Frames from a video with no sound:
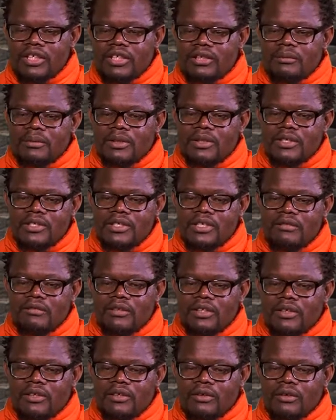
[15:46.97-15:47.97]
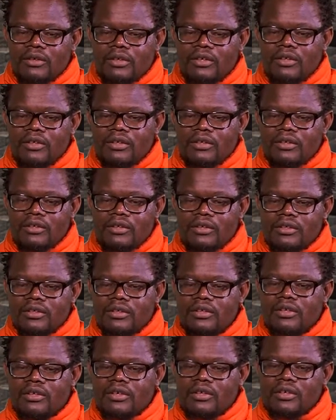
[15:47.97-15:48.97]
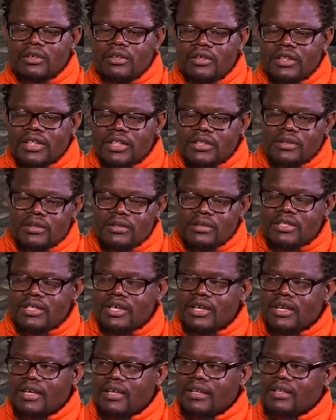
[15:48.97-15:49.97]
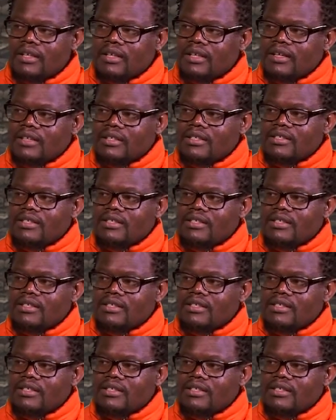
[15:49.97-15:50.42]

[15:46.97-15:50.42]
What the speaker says: because even your older daughter and there is